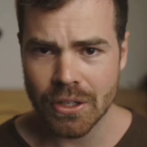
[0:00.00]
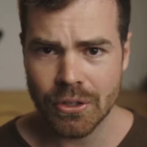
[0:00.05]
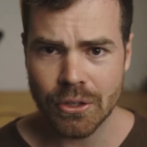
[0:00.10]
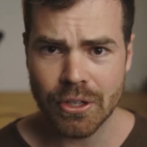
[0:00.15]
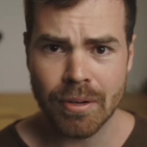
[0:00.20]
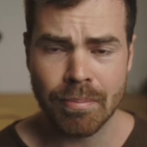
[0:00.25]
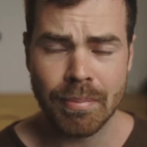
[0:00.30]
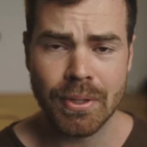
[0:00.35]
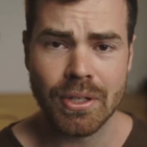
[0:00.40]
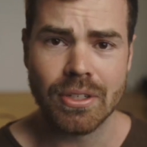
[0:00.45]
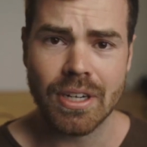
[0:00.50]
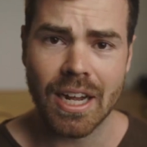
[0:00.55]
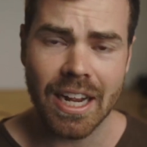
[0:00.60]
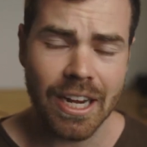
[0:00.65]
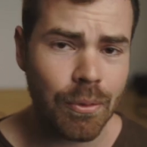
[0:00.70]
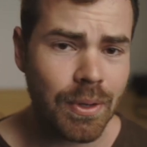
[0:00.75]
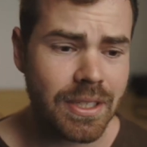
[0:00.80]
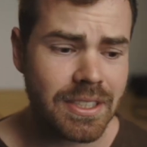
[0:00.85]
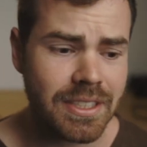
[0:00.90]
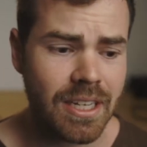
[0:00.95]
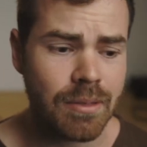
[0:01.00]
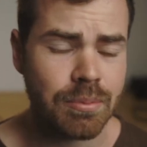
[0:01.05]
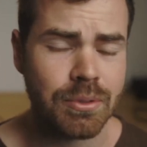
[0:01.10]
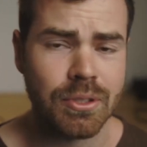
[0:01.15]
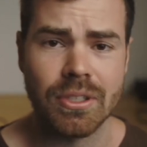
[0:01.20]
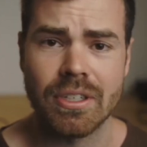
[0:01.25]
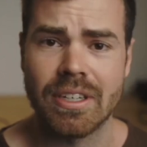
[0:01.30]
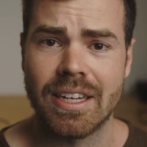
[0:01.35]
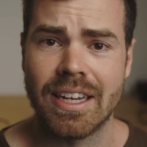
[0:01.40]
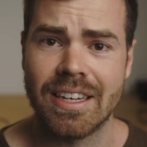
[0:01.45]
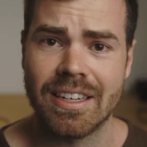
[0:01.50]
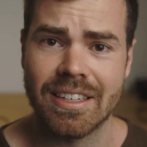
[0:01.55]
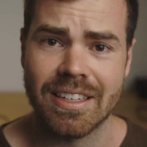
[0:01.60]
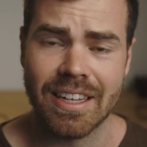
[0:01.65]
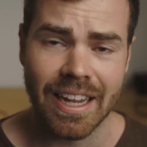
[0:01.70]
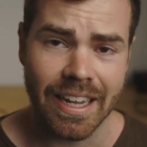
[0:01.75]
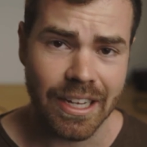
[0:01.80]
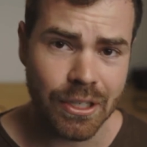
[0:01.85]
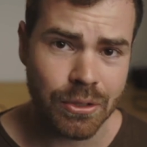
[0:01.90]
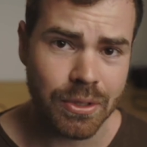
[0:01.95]
You can build iOS apps, you can get
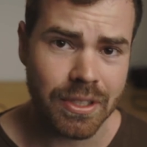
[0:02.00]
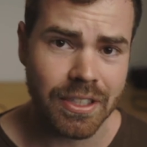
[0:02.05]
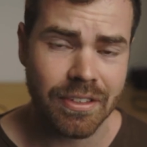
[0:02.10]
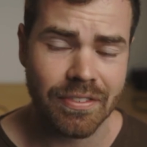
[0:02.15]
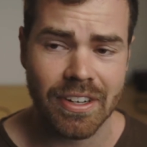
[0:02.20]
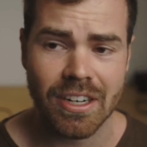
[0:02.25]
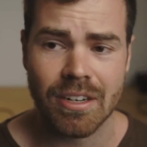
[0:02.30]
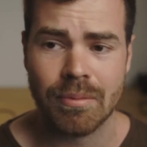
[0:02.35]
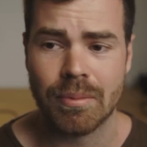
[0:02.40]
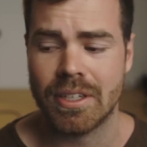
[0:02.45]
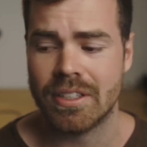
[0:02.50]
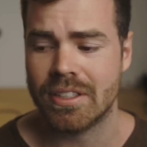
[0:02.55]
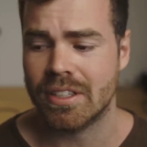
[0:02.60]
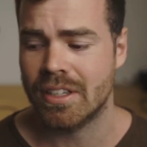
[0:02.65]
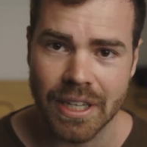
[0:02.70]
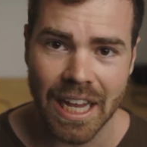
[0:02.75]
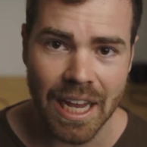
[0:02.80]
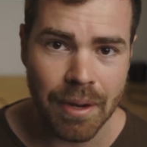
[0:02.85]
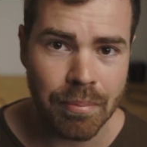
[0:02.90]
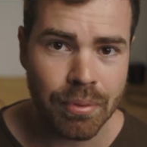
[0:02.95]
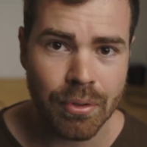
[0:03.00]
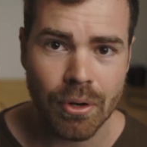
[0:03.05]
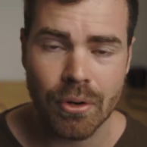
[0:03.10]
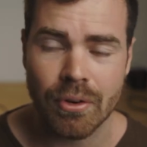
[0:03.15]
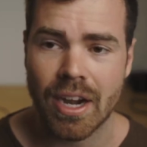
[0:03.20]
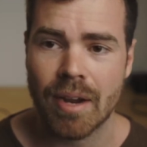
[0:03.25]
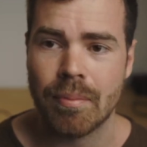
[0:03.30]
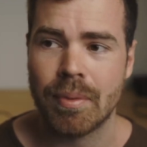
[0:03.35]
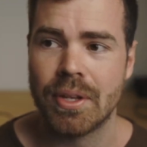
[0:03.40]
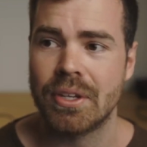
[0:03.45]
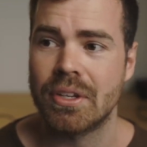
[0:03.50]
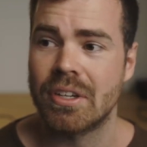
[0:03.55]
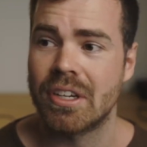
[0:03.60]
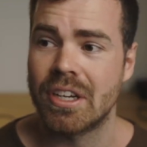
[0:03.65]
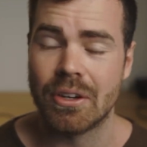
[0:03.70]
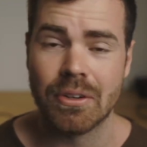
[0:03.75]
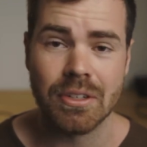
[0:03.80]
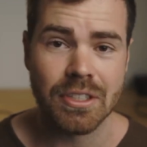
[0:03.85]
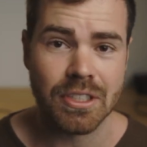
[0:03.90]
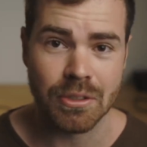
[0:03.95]
into Android development, game programming, you can
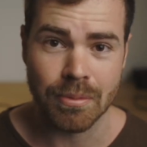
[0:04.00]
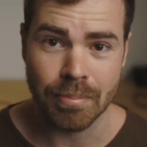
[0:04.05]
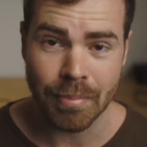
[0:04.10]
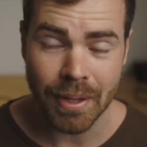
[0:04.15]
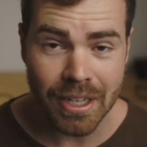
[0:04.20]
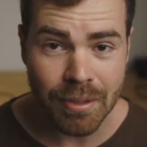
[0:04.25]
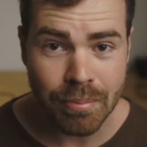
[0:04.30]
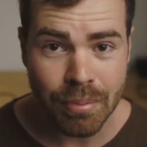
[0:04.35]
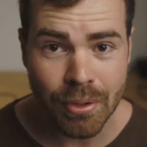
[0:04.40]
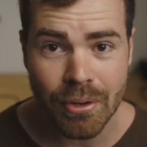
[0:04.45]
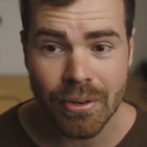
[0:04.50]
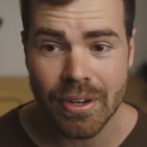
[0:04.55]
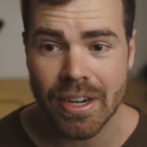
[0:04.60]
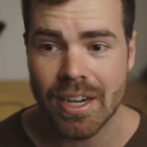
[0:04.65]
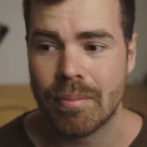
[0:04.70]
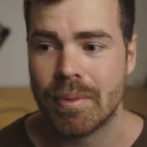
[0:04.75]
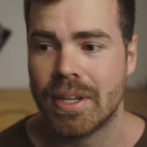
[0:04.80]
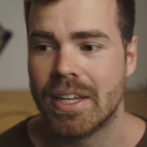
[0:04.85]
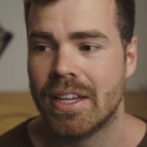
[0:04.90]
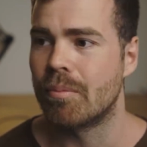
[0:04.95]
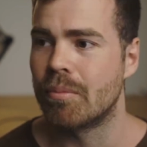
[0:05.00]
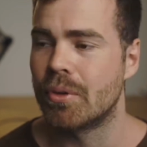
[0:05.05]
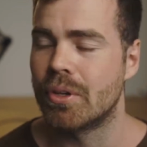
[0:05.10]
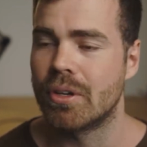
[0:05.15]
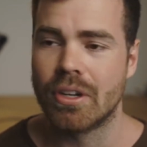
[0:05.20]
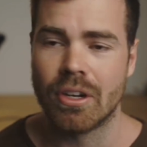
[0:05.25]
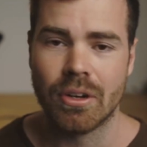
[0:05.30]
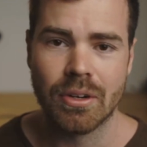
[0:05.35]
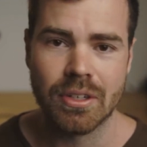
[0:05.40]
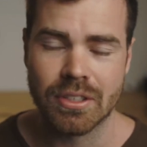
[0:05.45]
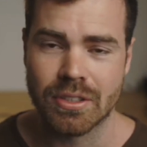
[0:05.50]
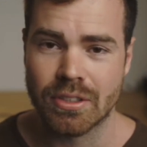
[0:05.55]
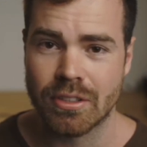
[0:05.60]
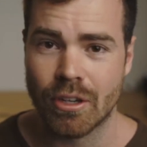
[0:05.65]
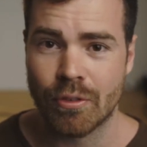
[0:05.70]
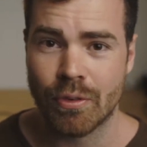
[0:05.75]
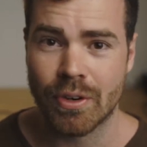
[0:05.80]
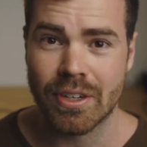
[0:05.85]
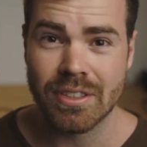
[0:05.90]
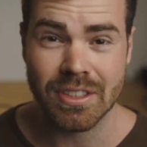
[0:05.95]
go into embedded programming, you could go into
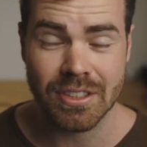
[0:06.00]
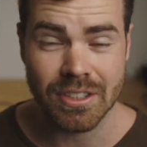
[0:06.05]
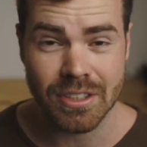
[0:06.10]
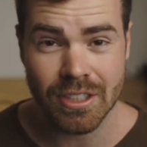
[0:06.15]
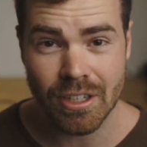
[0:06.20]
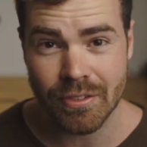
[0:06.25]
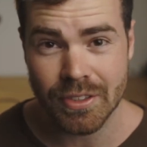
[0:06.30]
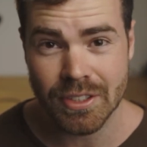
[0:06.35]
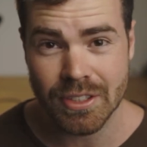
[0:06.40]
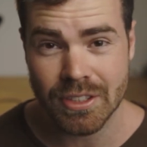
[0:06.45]
software as a service